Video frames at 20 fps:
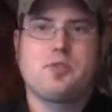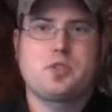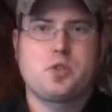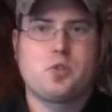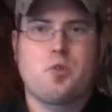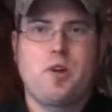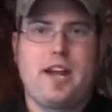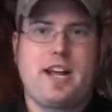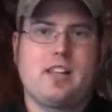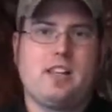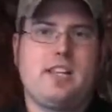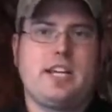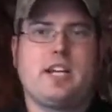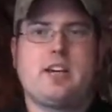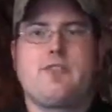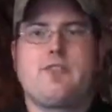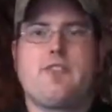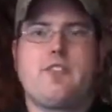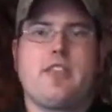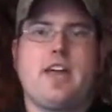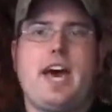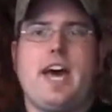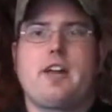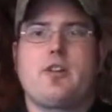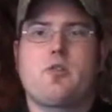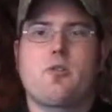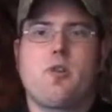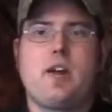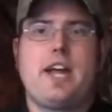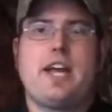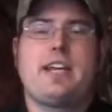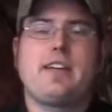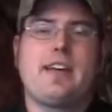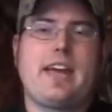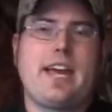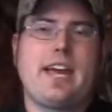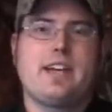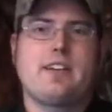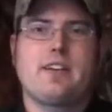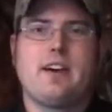It's a great cleaner for that, great
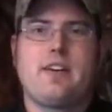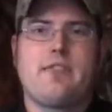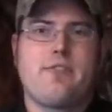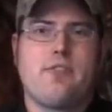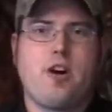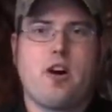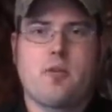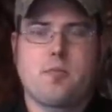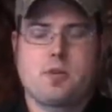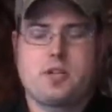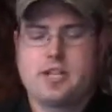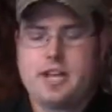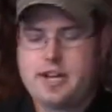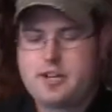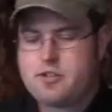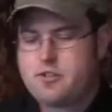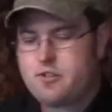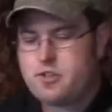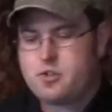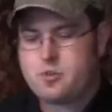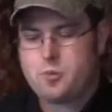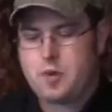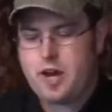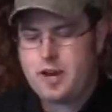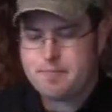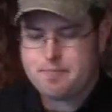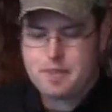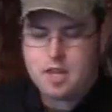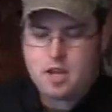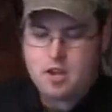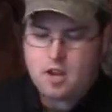anti-fog protector as well.